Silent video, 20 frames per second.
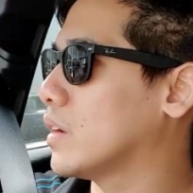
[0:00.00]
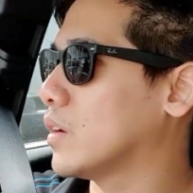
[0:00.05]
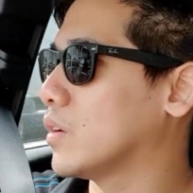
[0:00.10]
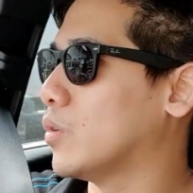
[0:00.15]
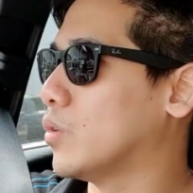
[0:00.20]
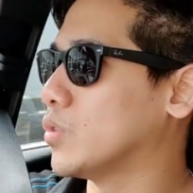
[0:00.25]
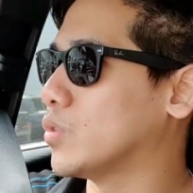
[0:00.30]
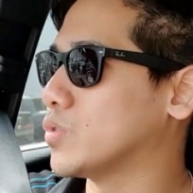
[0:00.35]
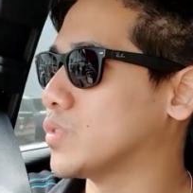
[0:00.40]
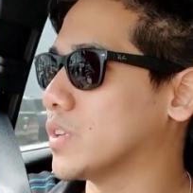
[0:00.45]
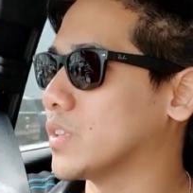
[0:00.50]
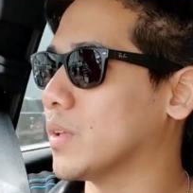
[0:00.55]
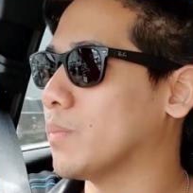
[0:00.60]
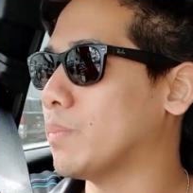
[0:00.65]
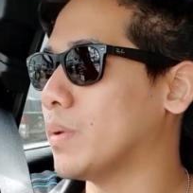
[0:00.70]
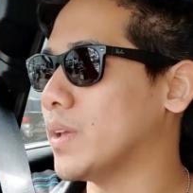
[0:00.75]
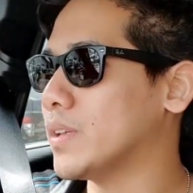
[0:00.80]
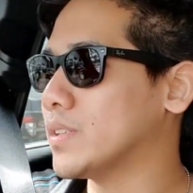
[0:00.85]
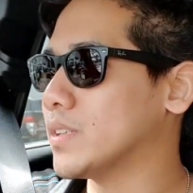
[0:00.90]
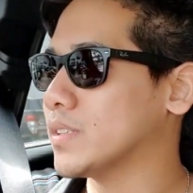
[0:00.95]
go to certain
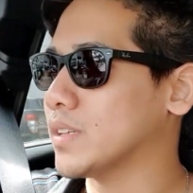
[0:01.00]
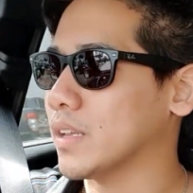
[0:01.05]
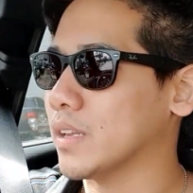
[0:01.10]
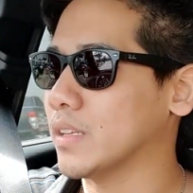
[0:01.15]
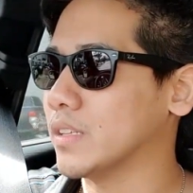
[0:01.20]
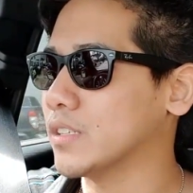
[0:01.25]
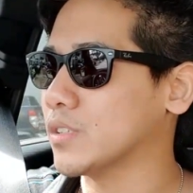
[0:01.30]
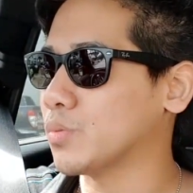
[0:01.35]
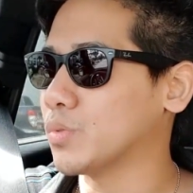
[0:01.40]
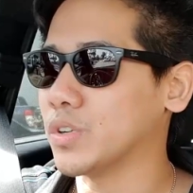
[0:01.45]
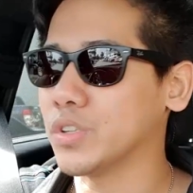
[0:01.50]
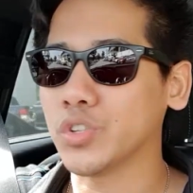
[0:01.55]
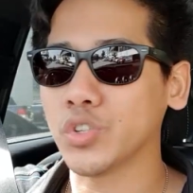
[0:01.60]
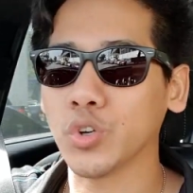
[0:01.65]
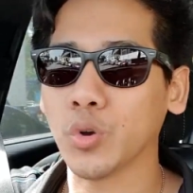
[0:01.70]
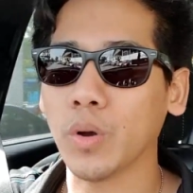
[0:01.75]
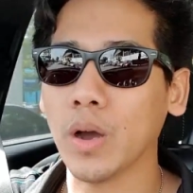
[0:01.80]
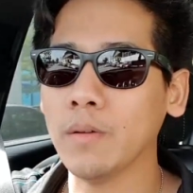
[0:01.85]
places and it just wouldn't show